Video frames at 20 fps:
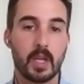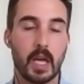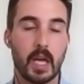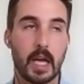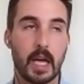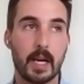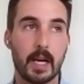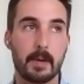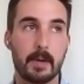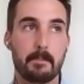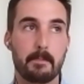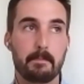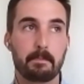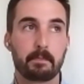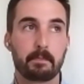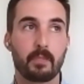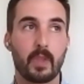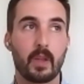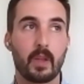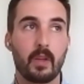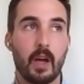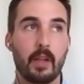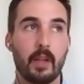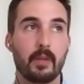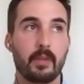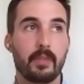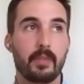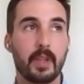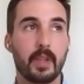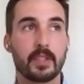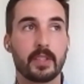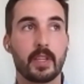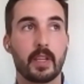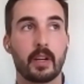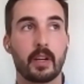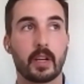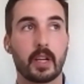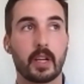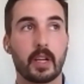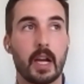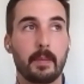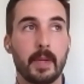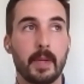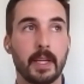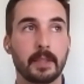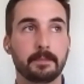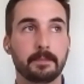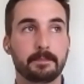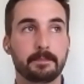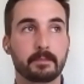Other things that are coming.